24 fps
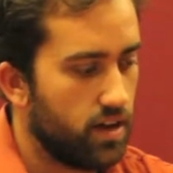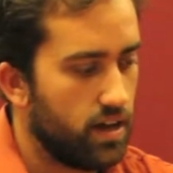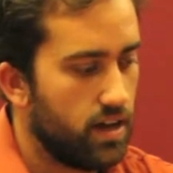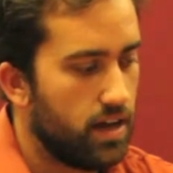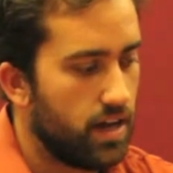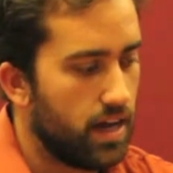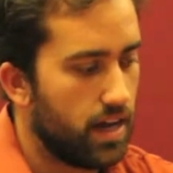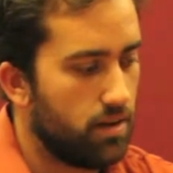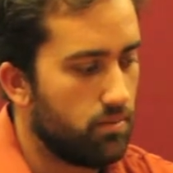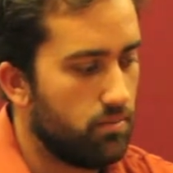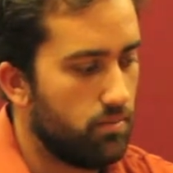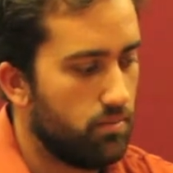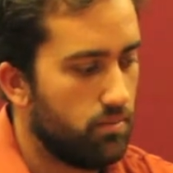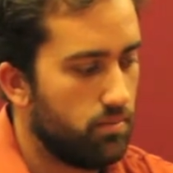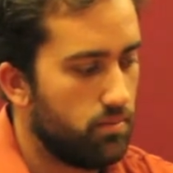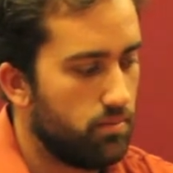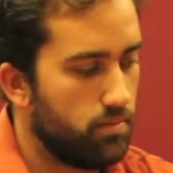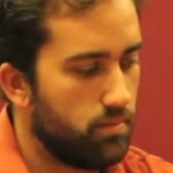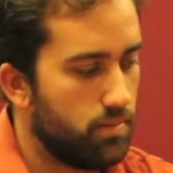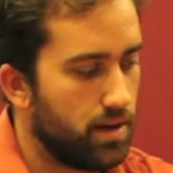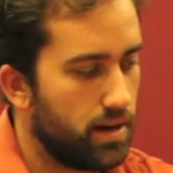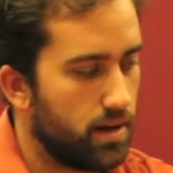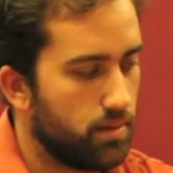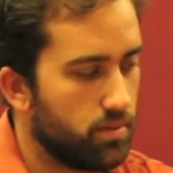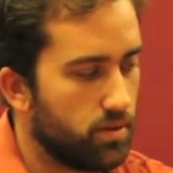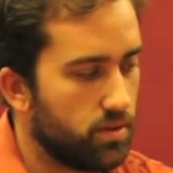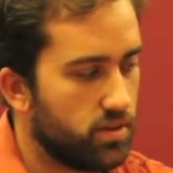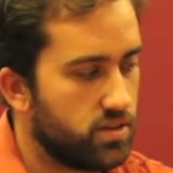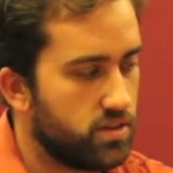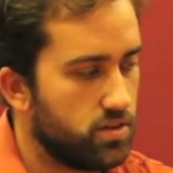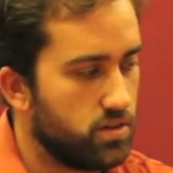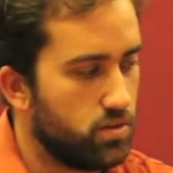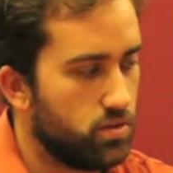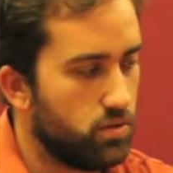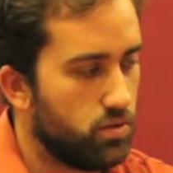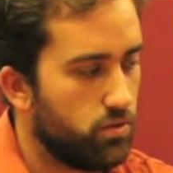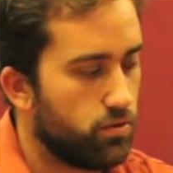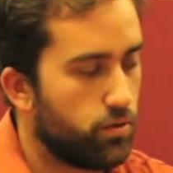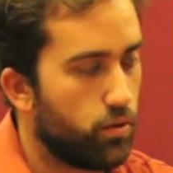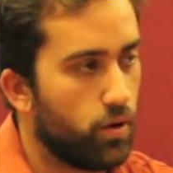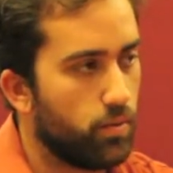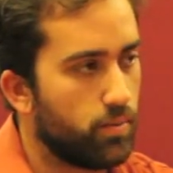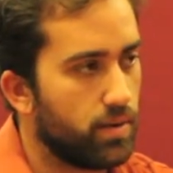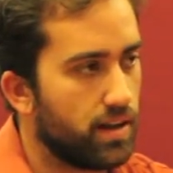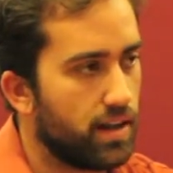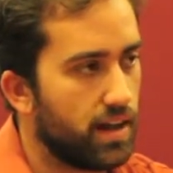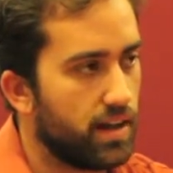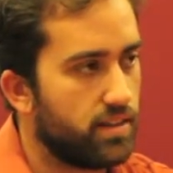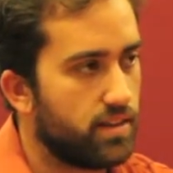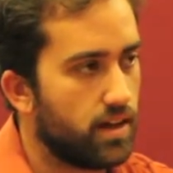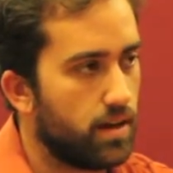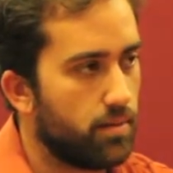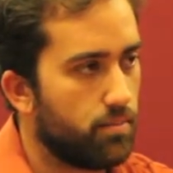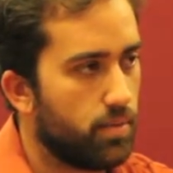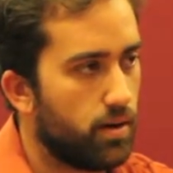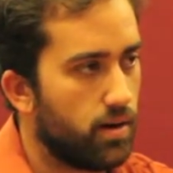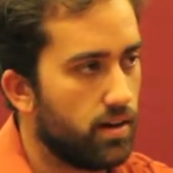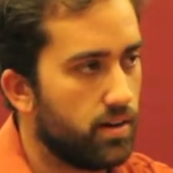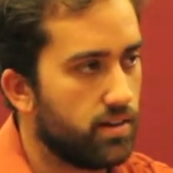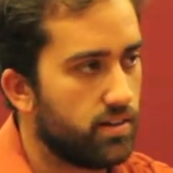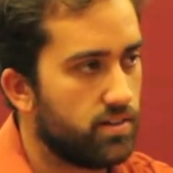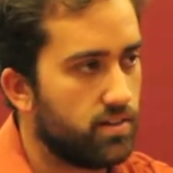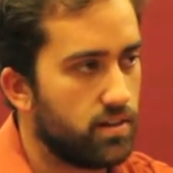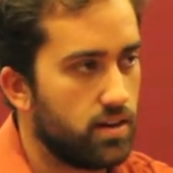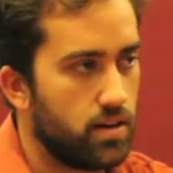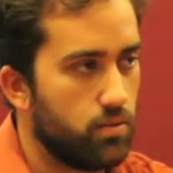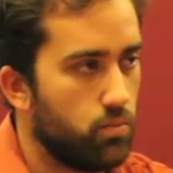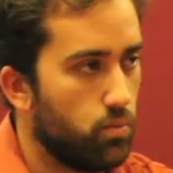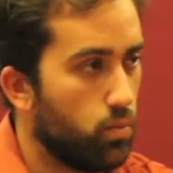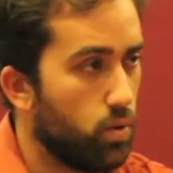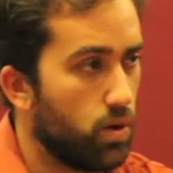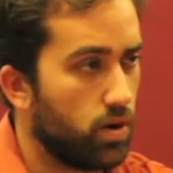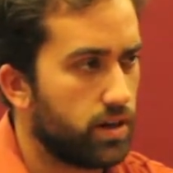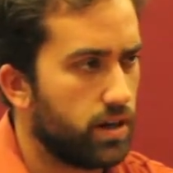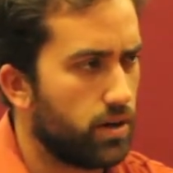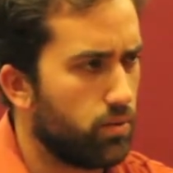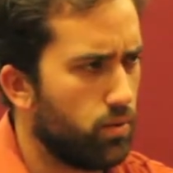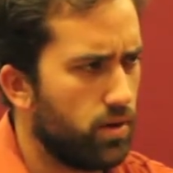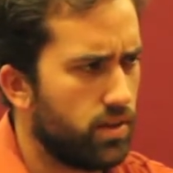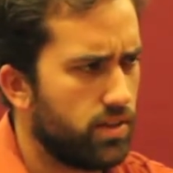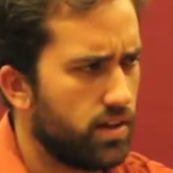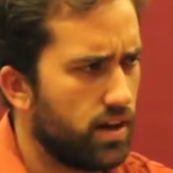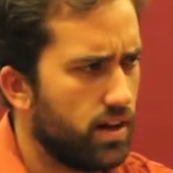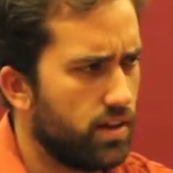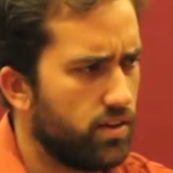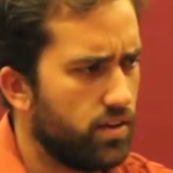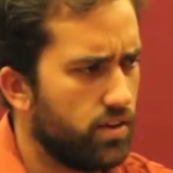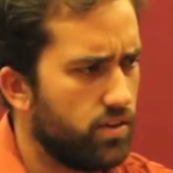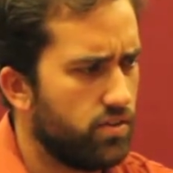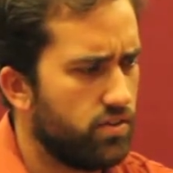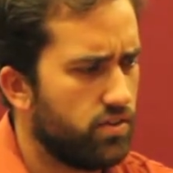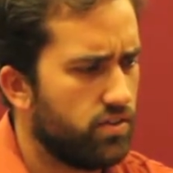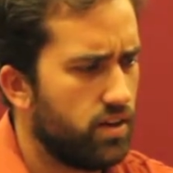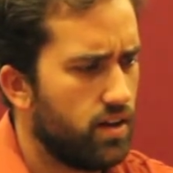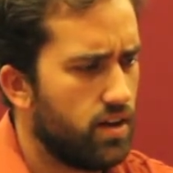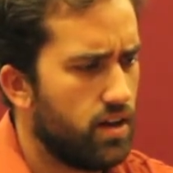and be able to formulate that policy, working with others